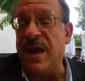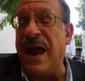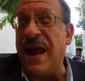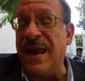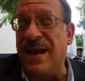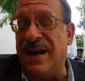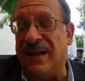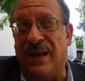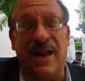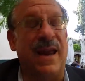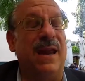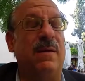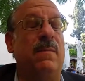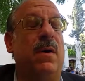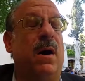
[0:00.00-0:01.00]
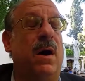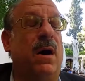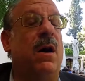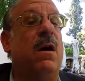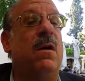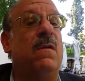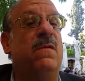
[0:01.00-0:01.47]
a claim
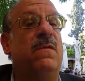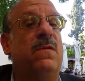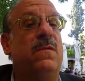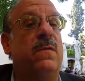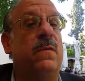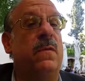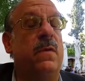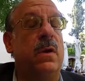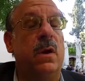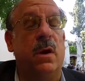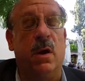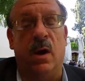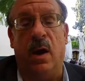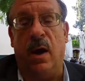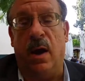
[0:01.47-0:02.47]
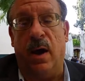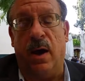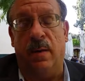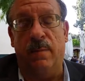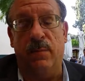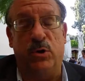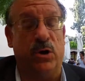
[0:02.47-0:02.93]
of
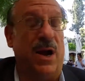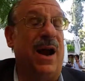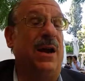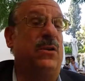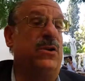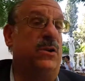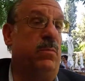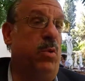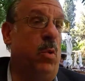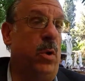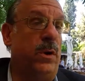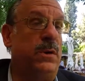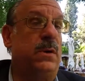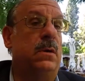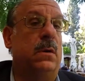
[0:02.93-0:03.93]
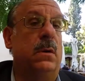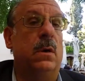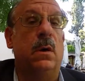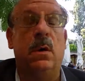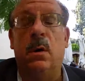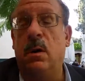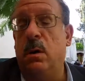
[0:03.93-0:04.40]
child support
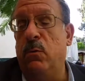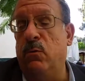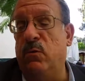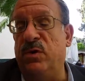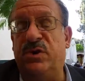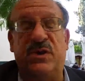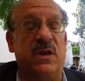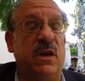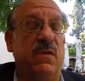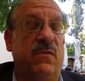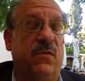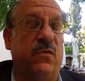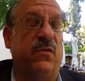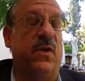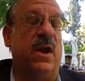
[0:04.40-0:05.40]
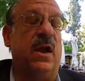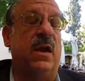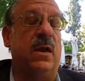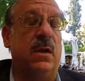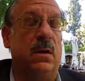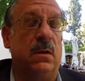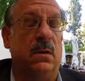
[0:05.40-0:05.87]
receive
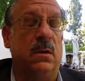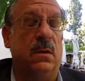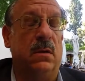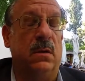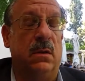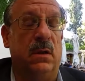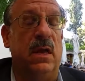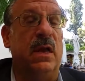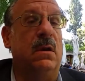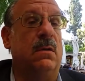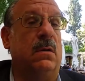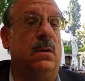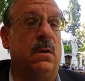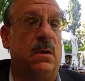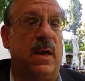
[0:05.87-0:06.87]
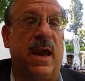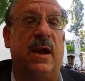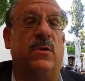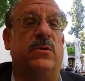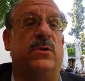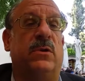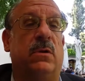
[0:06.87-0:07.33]
free legal
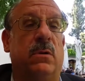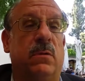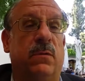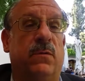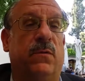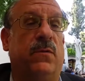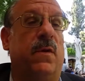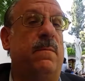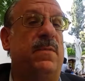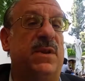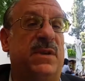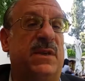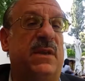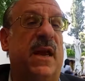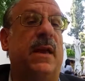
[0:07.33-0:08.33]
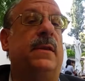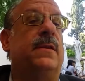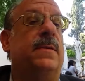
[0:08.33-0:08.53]
counsel from the state.